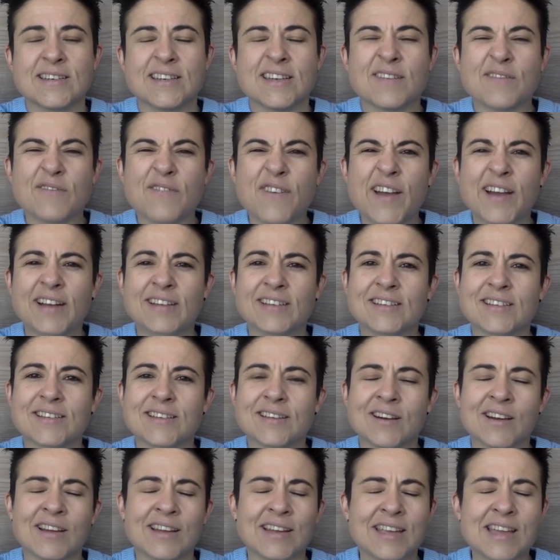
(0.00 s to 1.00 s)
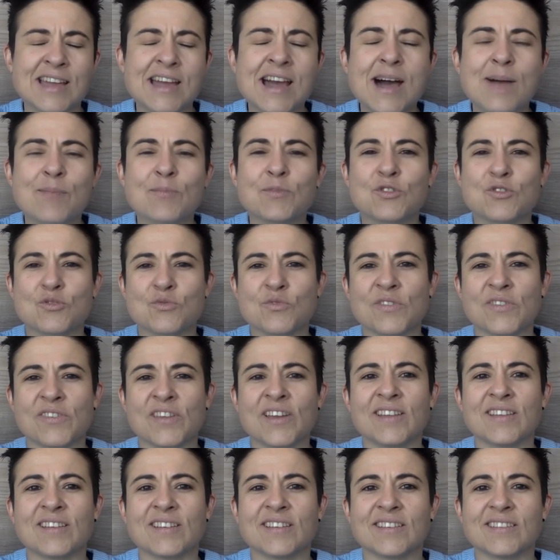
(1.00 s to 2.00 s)
In fact, I'd come to
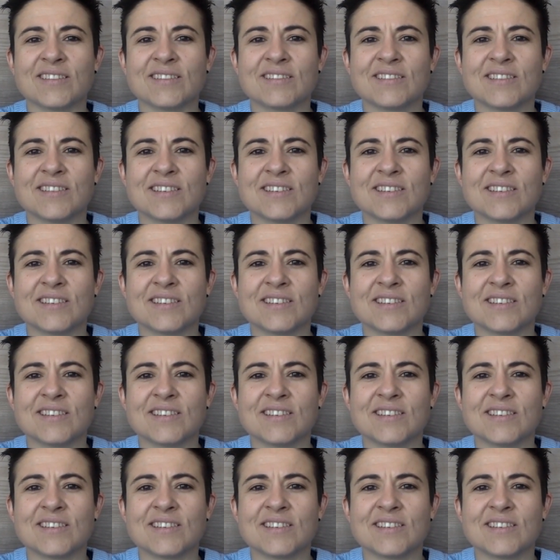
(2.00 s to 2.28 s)
resent it.